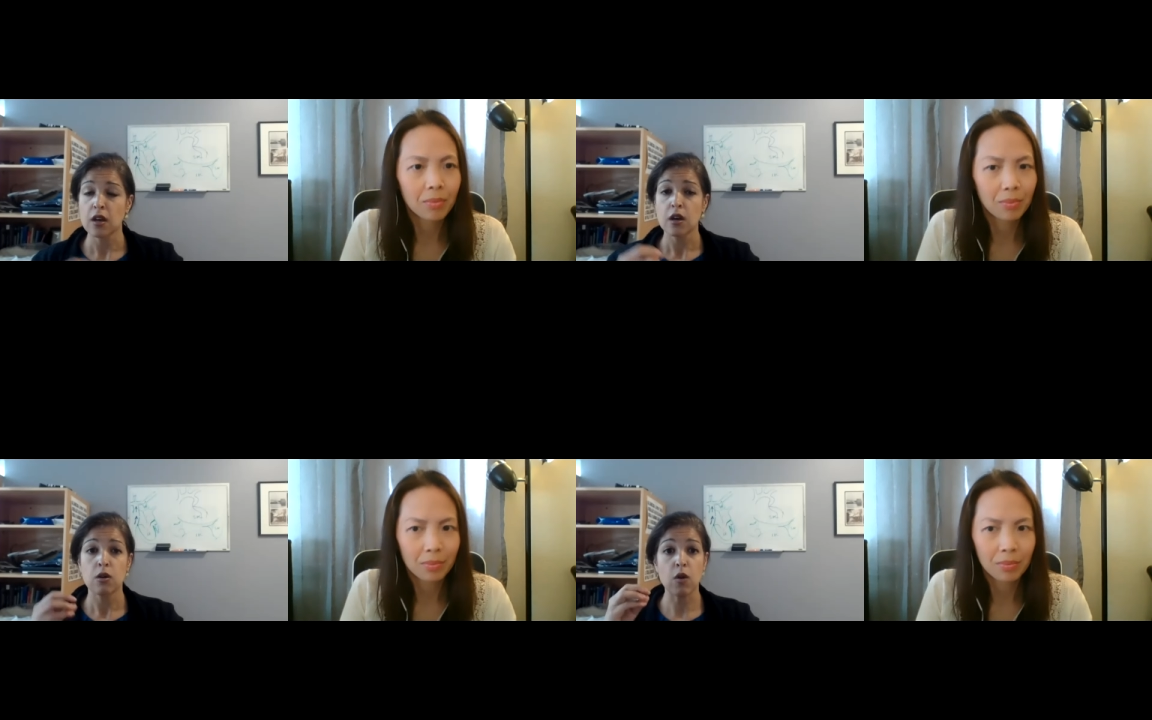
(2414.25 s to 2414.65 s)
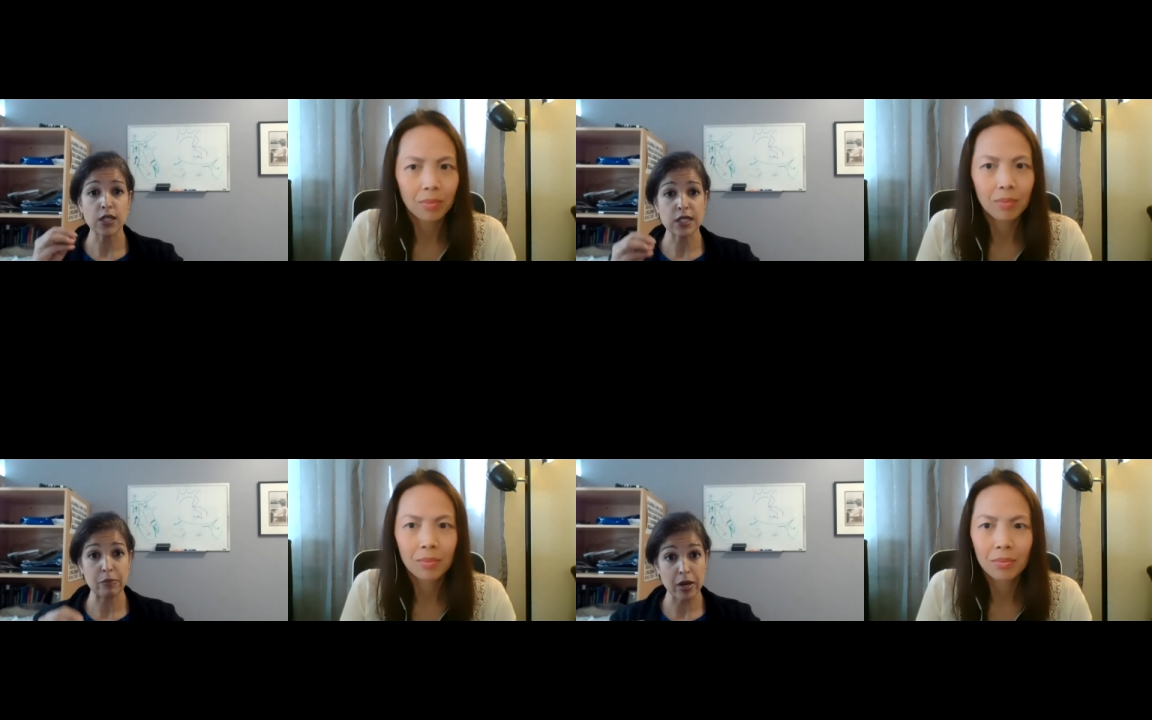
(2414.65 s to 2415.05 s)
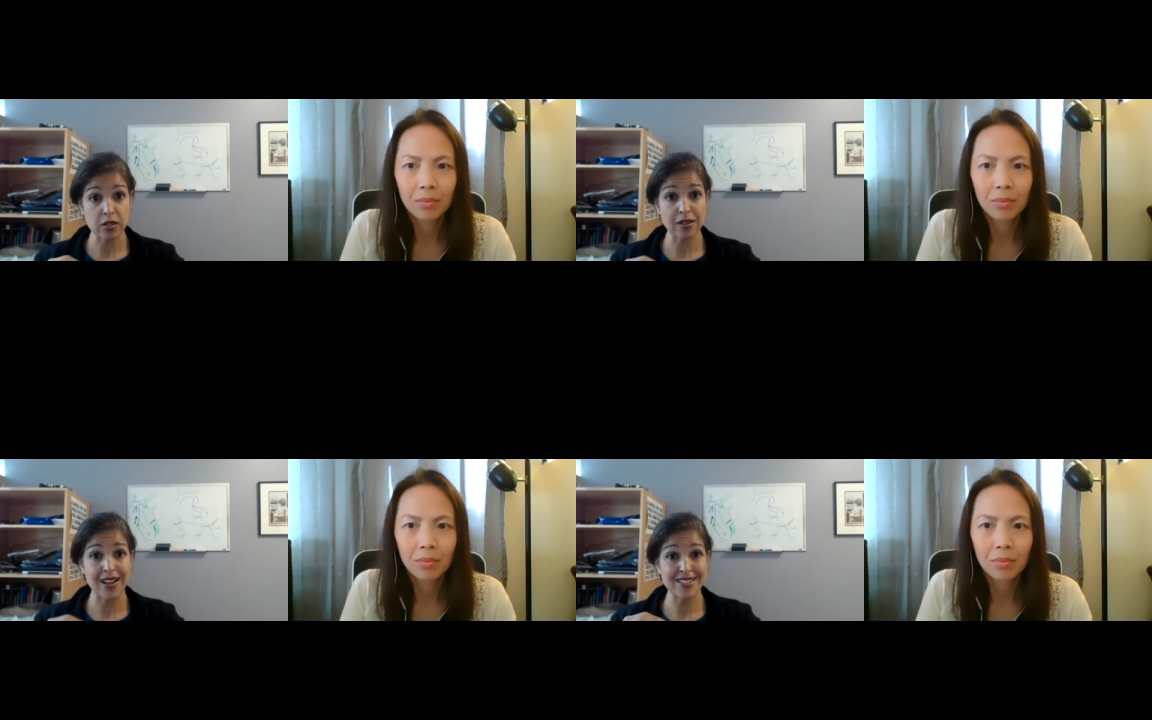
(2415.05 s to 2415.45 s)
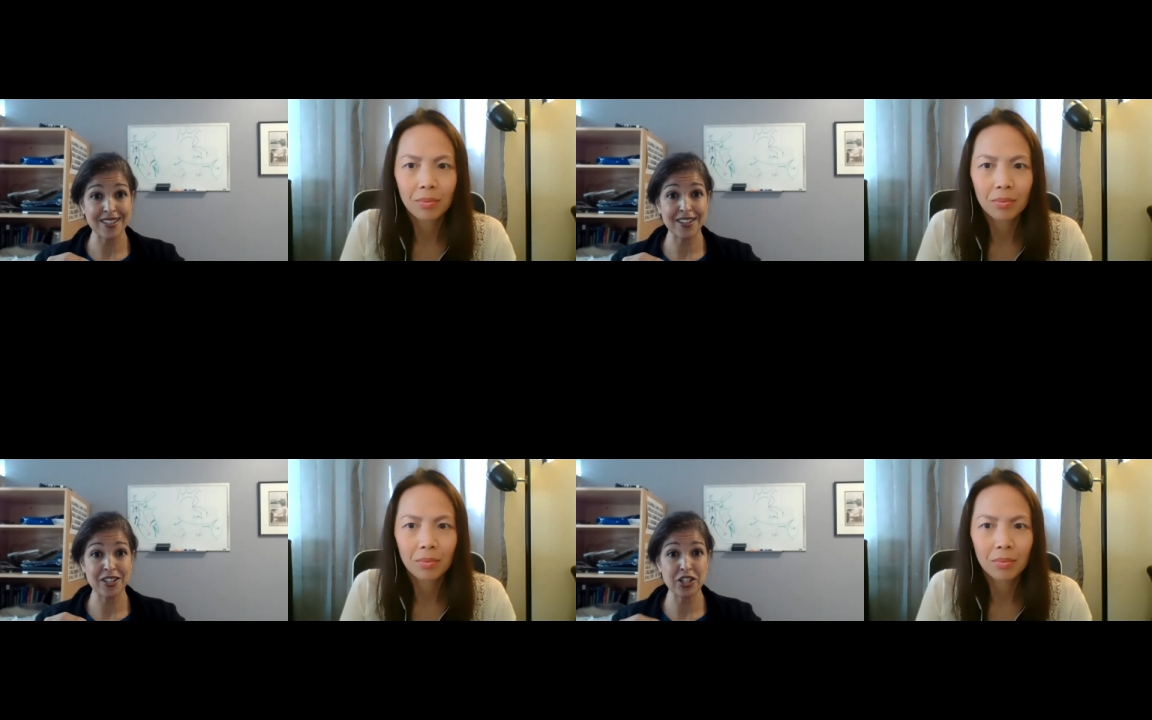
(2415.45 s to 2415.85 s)
Speaker 1: who are specialized
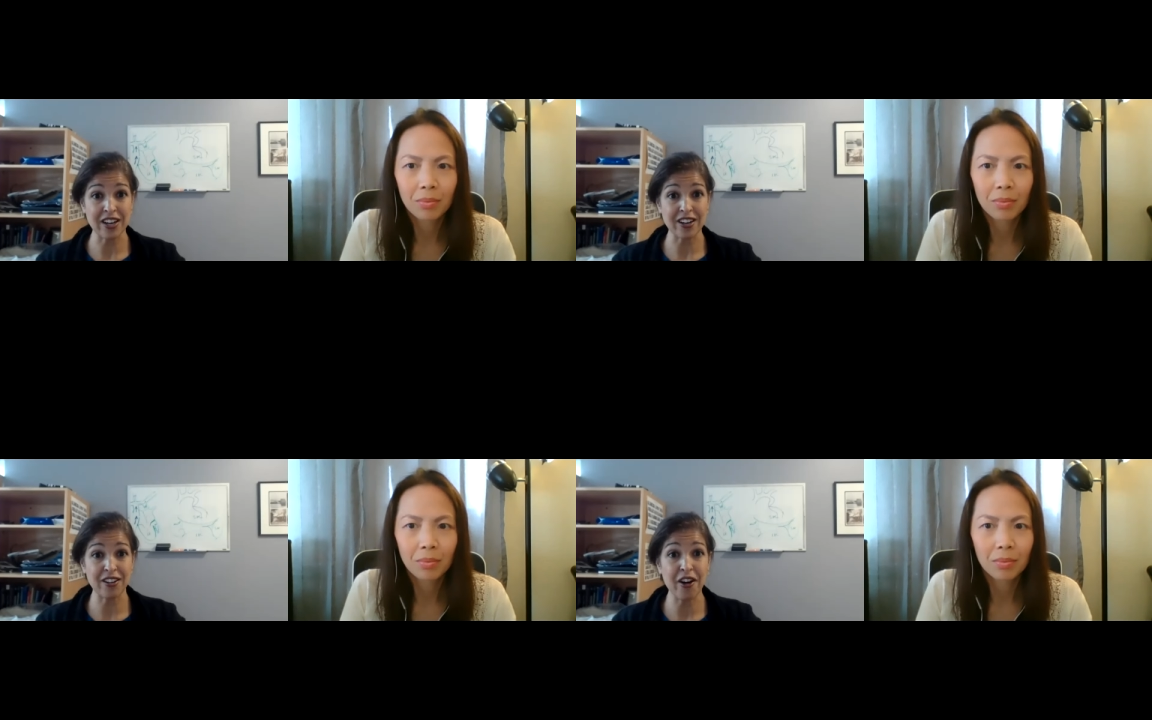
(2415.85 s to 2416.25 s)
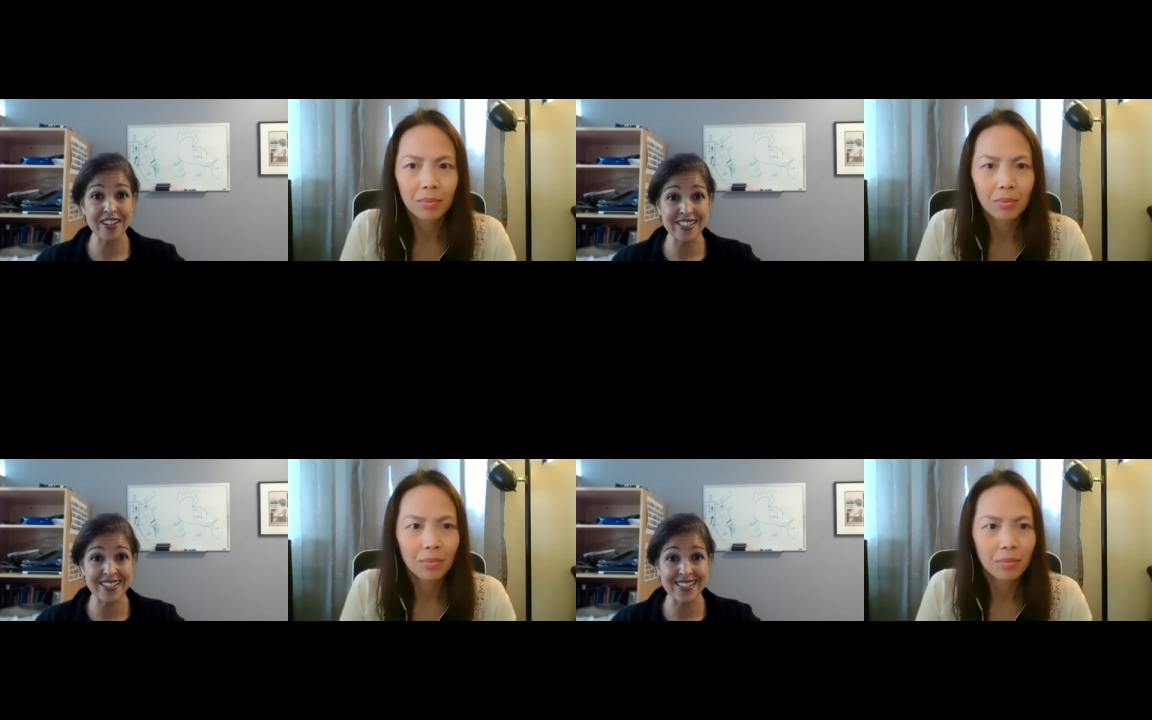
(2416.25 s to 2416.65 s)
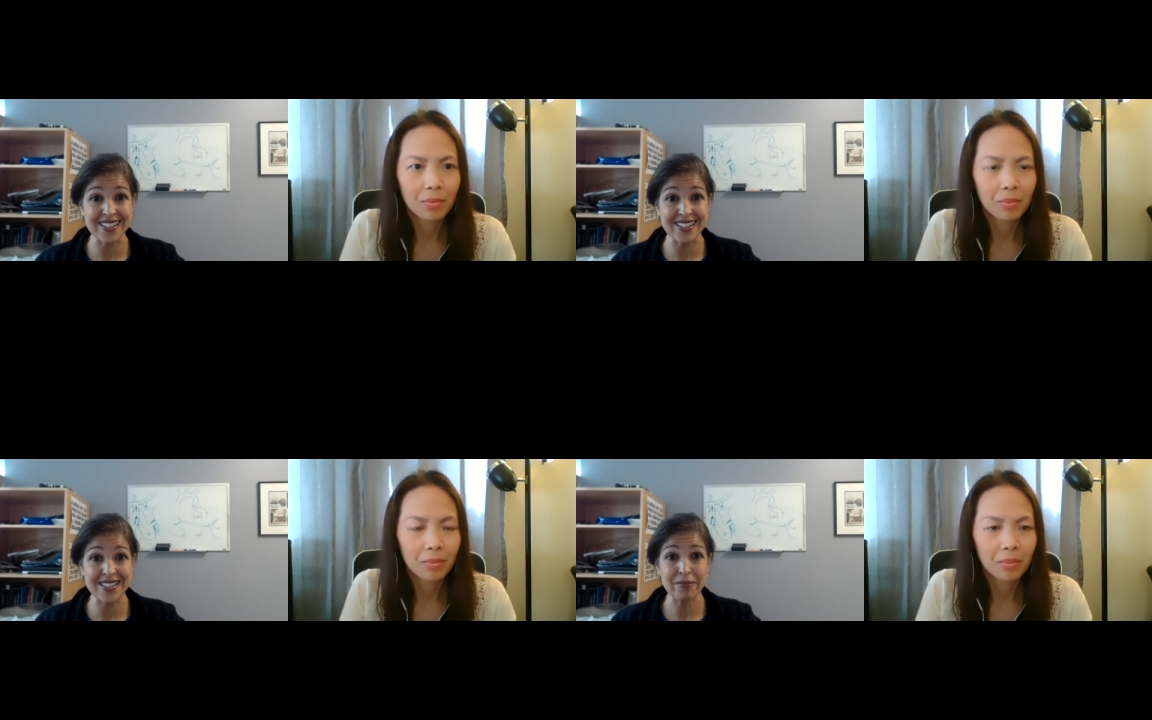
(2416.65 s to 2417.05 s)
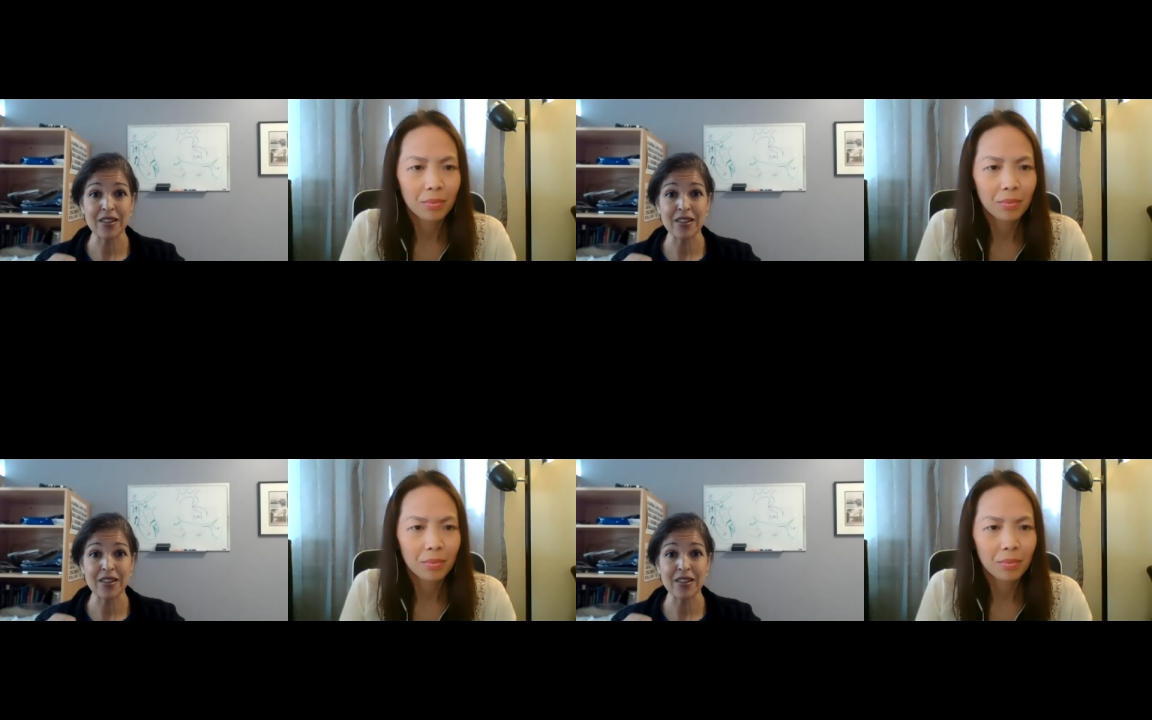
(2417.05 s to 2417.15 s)
in congenital heart disease